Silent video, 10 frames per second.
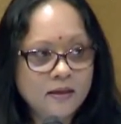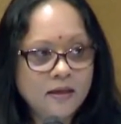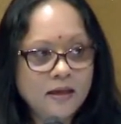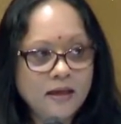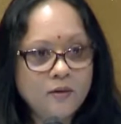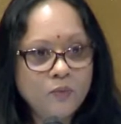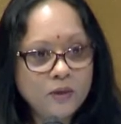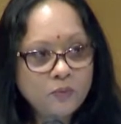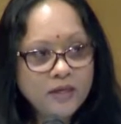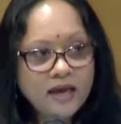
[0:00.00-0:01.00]
And
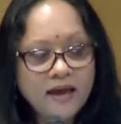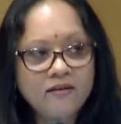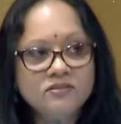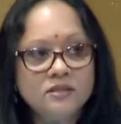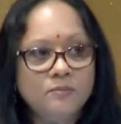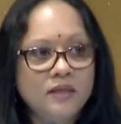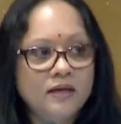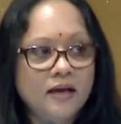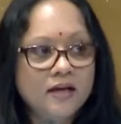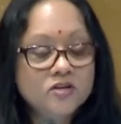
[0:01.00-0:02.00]
when we have something
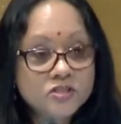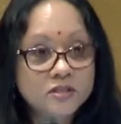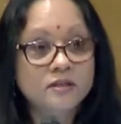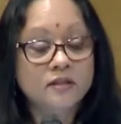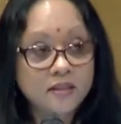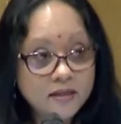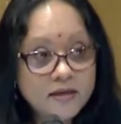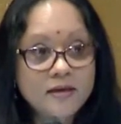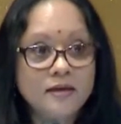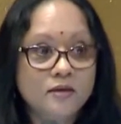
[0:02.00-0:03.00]
like critical
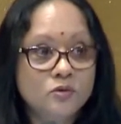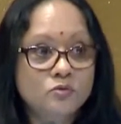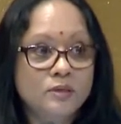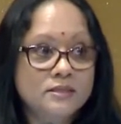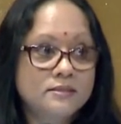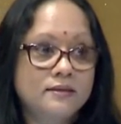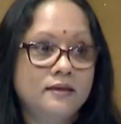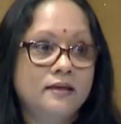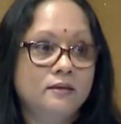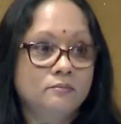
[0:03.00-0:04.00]
thinking to
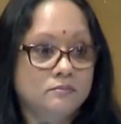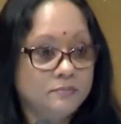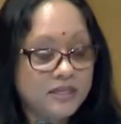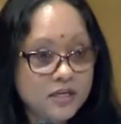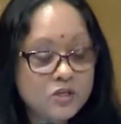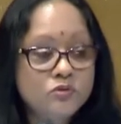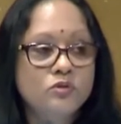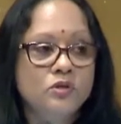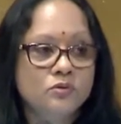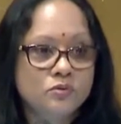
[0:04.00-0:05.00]
basically be
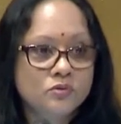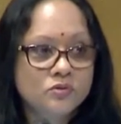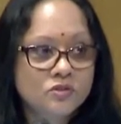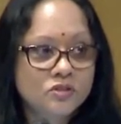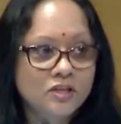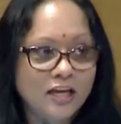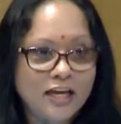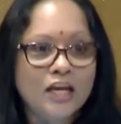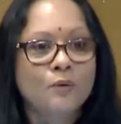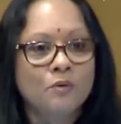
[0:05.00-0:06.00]
introduced
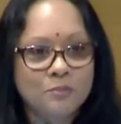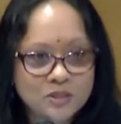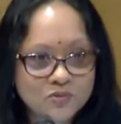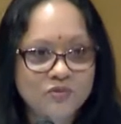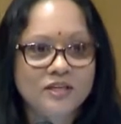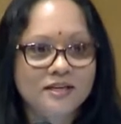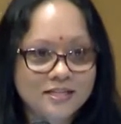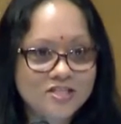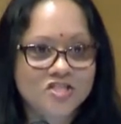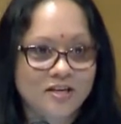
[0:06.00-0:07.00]
in our Pacific
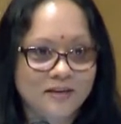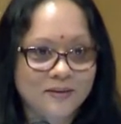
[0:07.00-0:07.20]
culture,